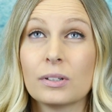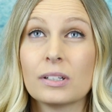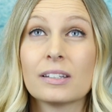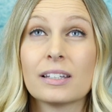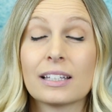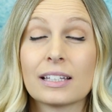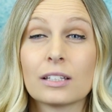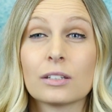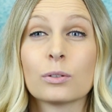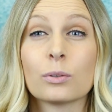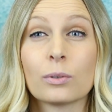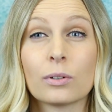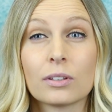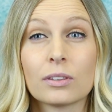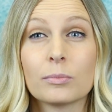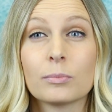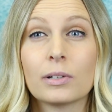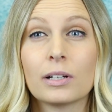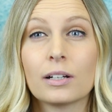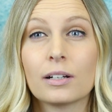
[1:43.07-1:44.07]
like North
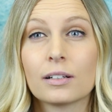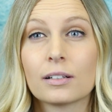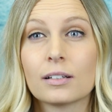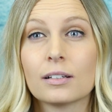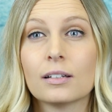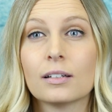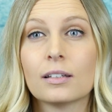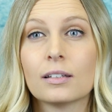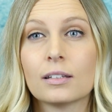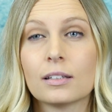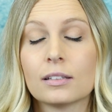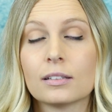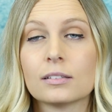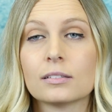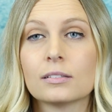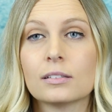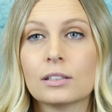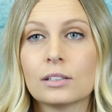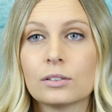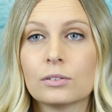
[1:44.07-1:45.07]
America, the
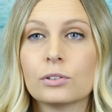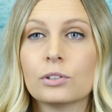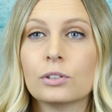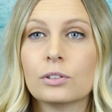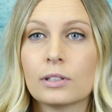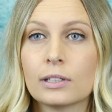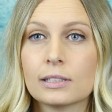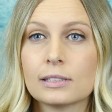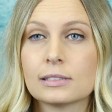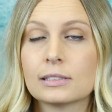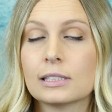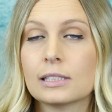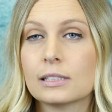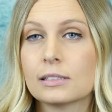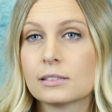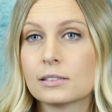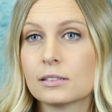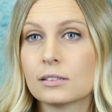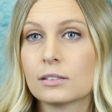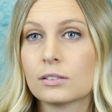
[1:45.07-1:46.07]
you know United
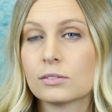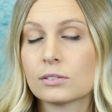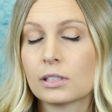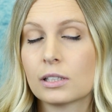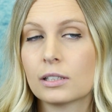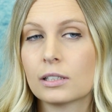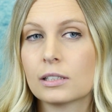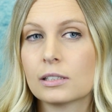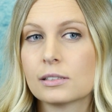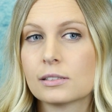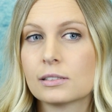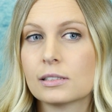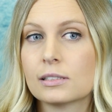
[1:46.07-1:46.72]
States and those areas,